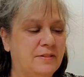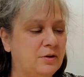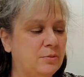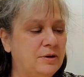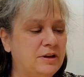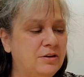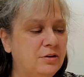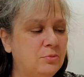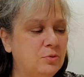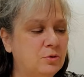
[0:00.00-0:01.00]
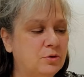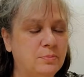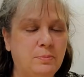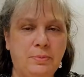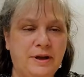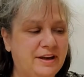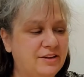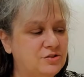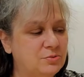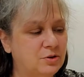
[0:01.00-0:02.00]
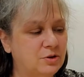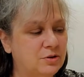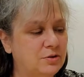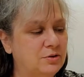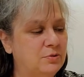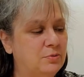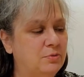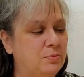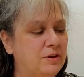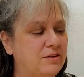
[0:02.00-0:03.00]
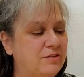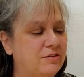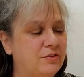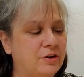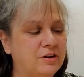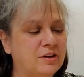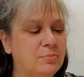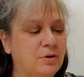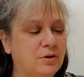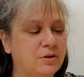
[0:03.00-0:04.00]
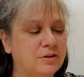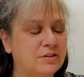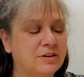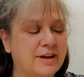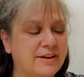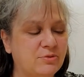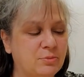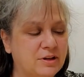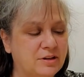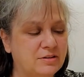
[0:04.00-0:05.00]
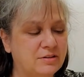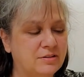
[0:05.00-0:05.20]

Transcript: There'll be no more patchwork with pieces falling apart at the last minute.